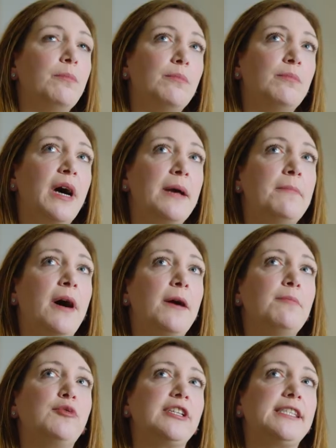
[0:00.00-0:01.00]
My
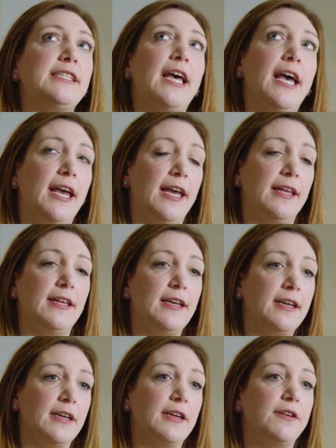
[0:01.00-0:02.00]
mom would
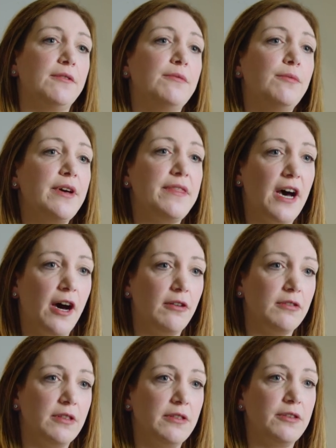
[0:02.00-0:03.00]
say,
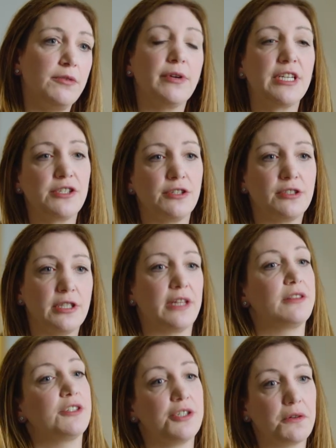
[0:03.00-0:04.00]
without the research
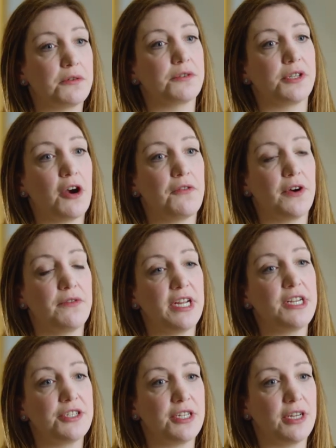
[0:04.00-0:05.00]
that the Children's Heart
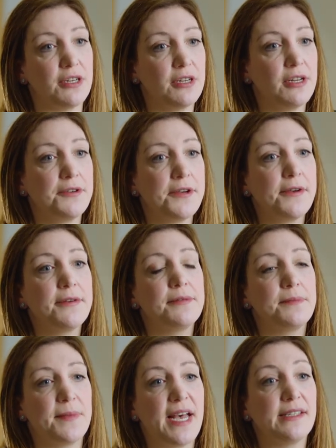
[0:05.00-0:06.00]
Foundation
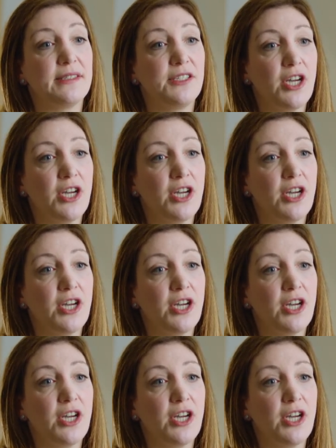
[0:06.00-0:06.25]
has